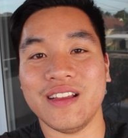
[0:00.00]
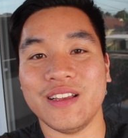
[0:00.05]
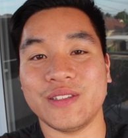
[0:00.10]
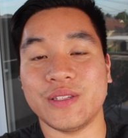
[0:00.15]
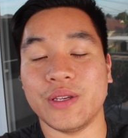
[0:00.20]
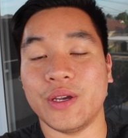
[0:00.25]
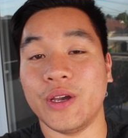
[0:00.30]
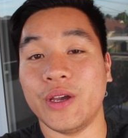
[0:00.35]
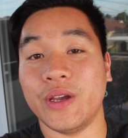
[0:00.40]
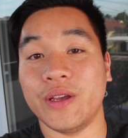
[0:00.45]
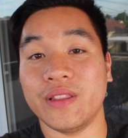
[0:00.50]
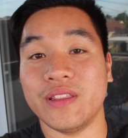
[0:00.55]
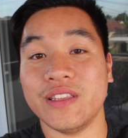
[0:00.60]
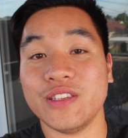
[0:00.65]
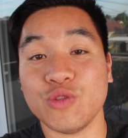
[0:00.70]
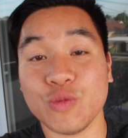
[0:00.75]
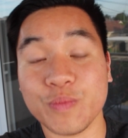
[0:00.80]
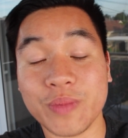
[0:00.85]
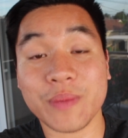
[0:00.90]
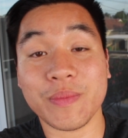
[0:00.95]
So
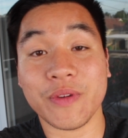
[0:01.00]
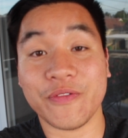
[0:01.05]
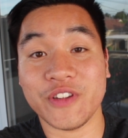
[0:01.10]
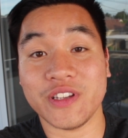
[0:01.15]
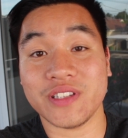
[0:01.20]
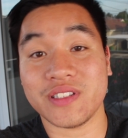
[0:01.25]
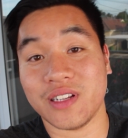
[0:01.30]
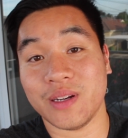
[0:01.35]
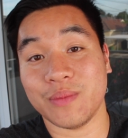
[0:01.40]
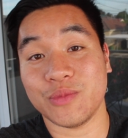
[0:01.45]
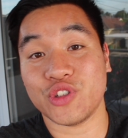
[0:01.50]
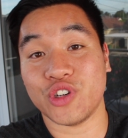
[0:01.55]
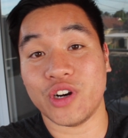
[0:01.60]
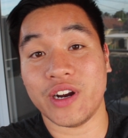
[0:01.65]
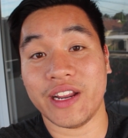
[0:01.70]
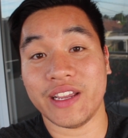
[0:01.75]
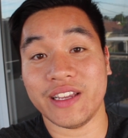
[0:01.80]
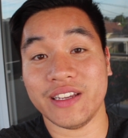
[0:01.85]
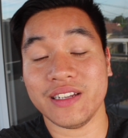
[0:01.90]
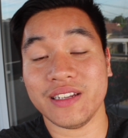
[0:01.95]
this will be my first time
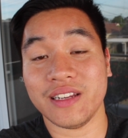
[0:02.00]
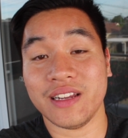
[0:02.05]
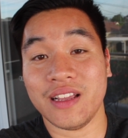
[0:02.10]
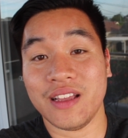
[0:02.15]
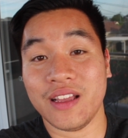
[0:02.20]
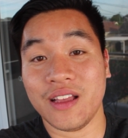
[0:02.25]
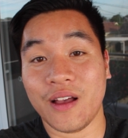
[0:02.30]
trying it.